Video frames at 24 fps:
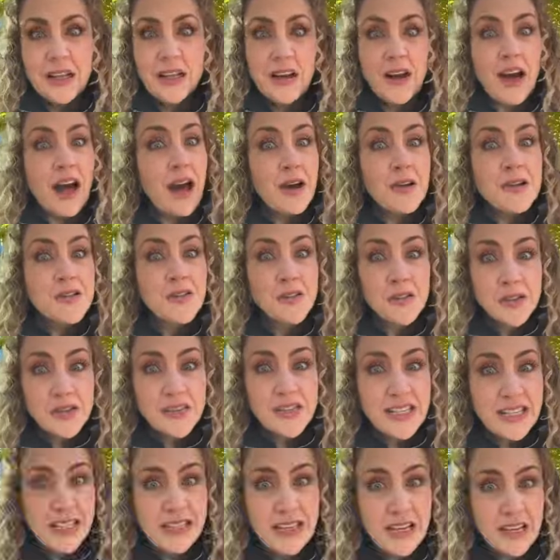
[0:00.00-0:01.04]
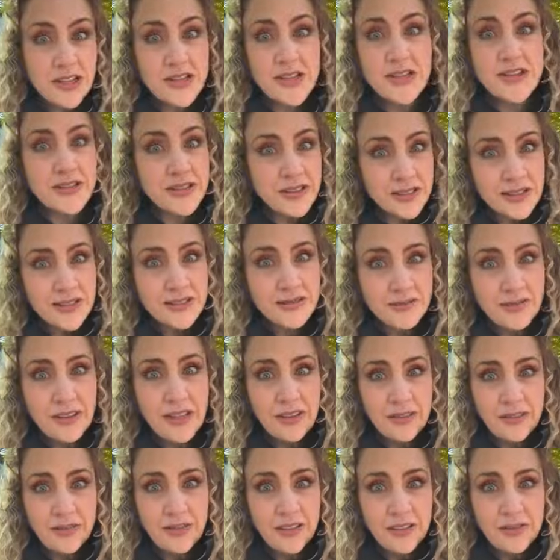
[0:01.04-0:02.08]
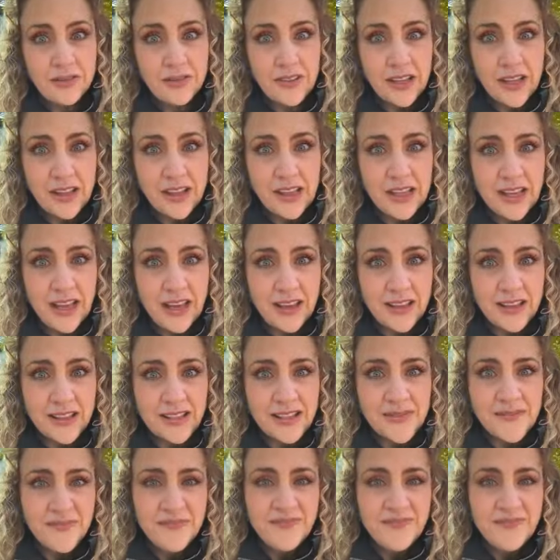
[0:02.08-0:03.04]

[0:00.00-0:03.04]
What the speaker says: a house full of teenagers, if nothing else.